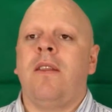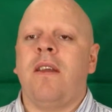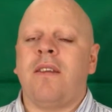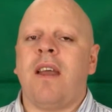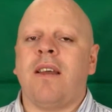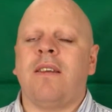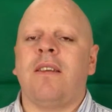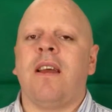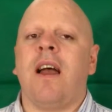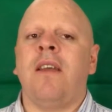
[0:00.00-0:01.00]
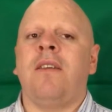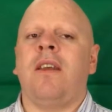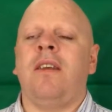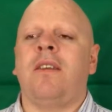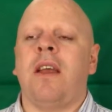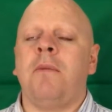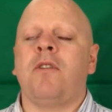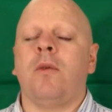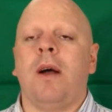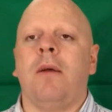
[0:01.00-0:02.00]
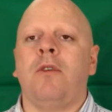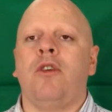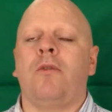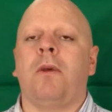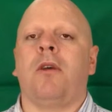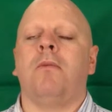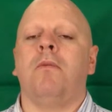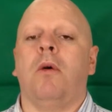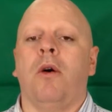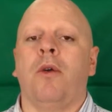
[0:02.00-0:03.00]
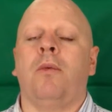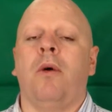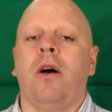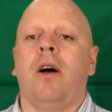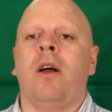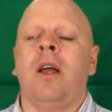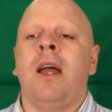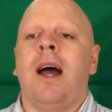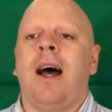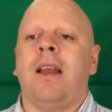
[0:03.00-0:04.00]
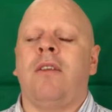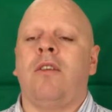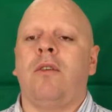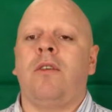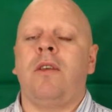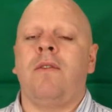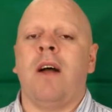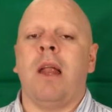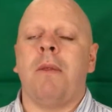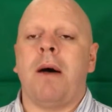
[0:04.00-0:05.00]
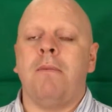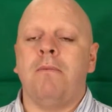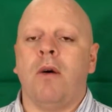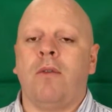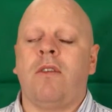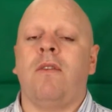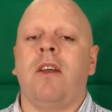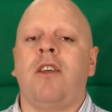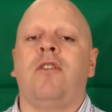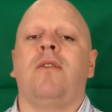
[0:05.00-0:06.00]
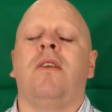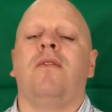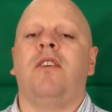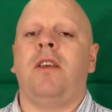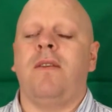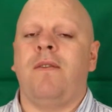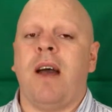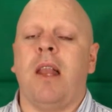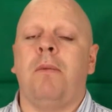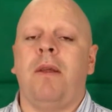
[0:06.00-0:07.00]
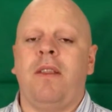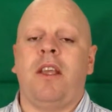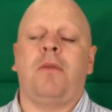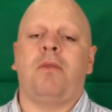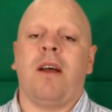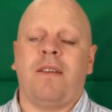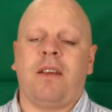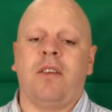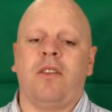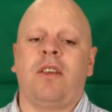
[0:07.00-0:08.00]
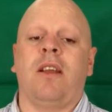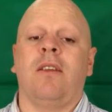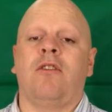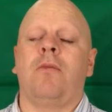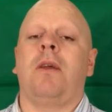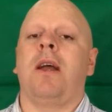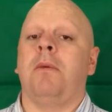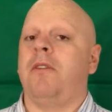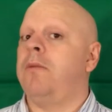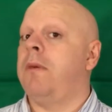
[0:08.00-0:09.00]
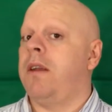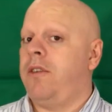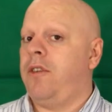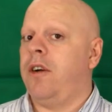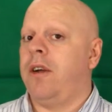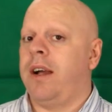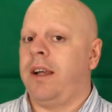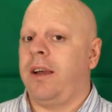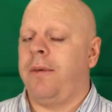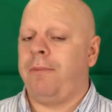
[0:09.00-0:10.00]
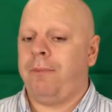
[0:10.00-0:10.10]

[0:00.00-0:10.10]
This exercise is aimed to help you to become more aware and to develop that motivation for developing these practical skills to be able to manage your anger.